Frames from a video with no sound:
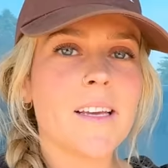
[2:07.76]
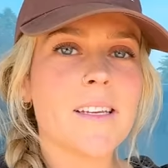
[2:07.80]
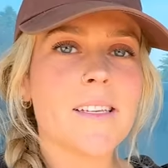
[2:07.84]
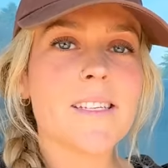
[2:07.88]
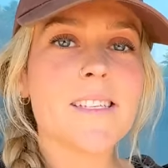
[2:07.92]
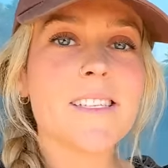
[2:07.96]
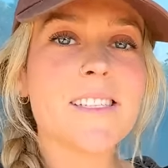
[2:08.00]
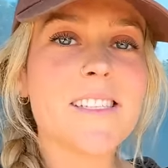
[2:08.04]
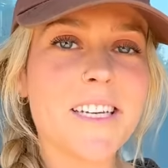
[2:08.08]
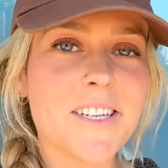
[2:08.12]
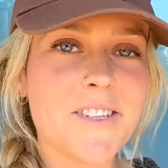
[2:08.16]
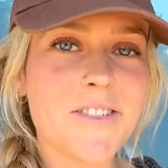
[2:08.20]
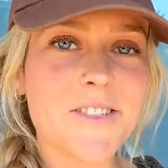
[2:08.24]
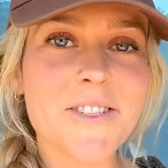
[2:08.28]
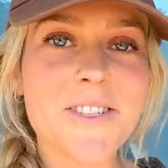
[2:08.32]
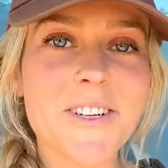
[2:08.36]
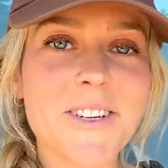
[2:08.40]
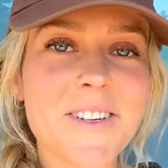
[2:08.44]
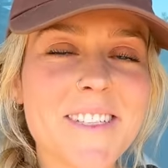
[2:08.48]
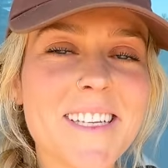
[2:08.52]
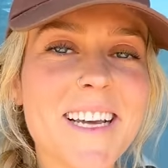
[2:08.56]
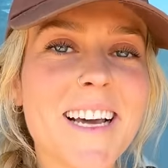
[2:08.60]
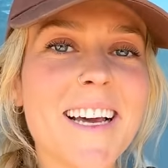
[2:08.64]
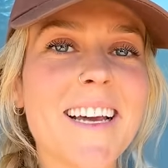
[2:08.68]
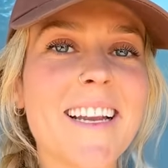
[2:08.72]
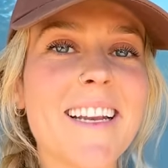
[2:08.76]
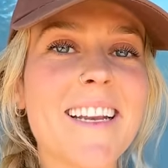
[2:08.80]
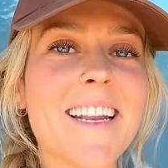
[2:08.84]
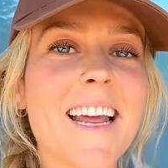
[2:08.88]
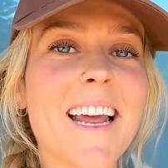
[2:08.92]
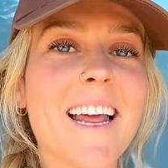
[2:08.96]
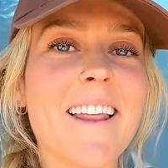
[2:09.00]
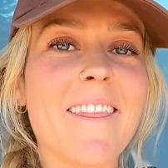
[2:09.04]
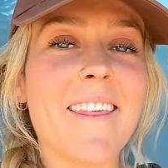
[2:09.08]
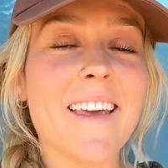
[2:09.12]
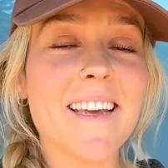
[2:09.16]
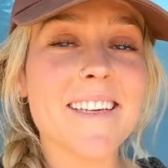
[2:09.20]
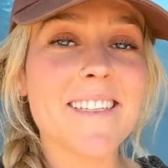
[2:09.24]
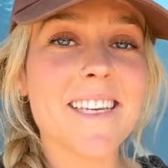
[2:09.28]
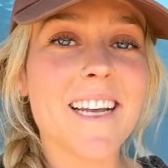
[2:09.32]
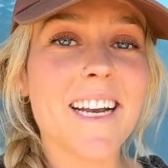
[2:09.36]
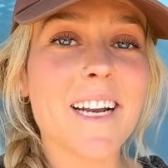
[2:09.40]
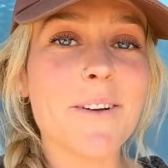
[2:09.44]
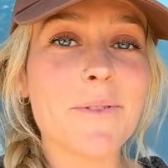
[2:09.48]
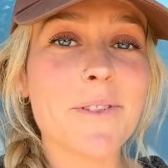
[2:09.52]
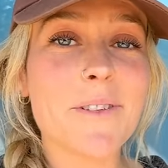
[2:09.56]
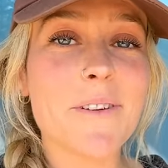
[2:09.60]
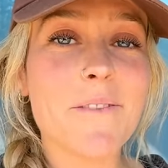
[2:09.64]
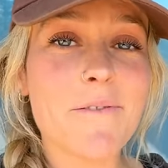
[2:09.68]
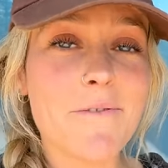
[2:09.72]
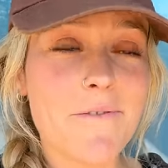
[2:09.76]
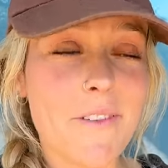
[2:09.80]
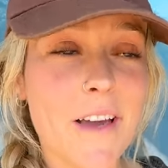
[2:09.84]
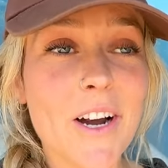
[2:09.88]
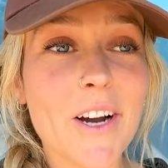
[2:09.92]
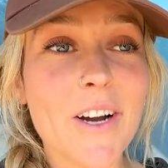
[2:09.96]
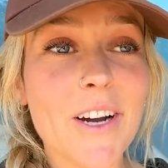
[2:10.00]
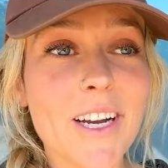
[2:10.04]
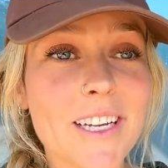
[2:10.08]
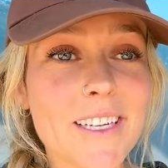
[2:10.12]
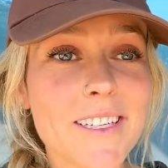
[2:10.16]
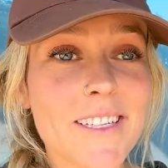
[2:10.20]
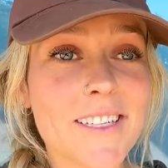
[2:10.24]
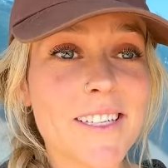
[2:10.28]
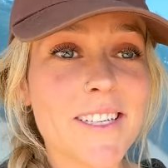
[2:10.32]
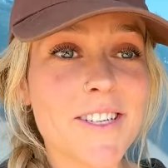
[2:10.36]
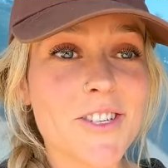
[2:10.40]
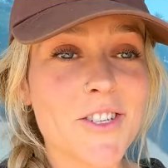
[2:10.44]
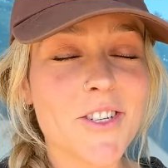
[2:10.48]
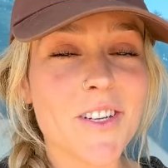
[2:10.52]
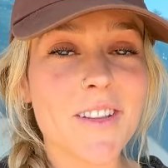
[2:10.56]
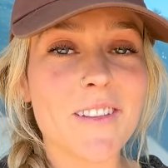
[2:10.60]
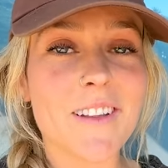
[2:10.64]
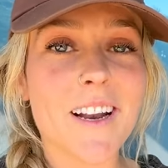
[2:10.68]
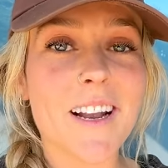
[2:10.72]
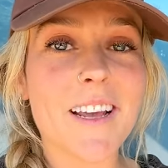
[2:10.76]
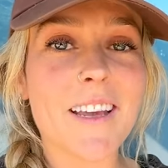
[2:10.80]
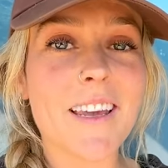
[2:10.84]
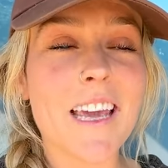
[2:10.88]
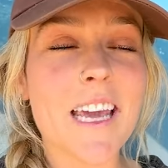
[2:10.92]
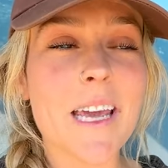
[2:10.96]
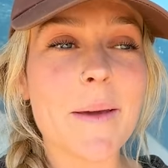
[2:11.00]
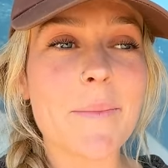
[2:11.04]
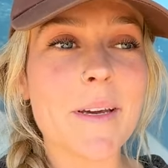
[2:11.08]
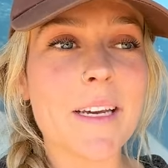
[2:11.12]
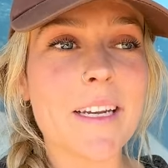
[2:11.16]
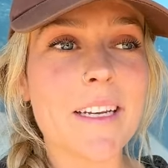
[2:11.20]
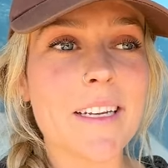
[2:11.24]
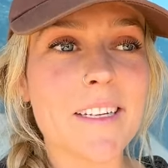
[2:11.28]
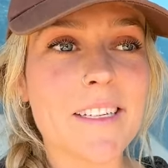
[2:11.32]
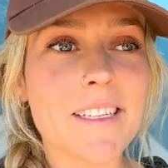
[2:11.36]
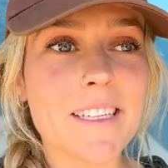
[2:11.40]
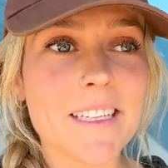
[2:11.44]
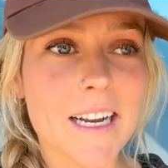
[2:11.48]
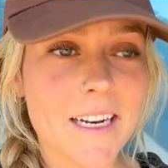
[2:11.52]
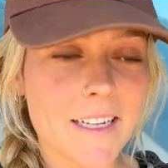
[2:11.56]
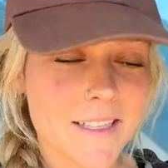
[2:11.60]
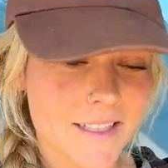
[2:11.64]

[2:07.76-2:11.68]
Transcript: Stitches are done, and they said it was a very good decision that I came in to get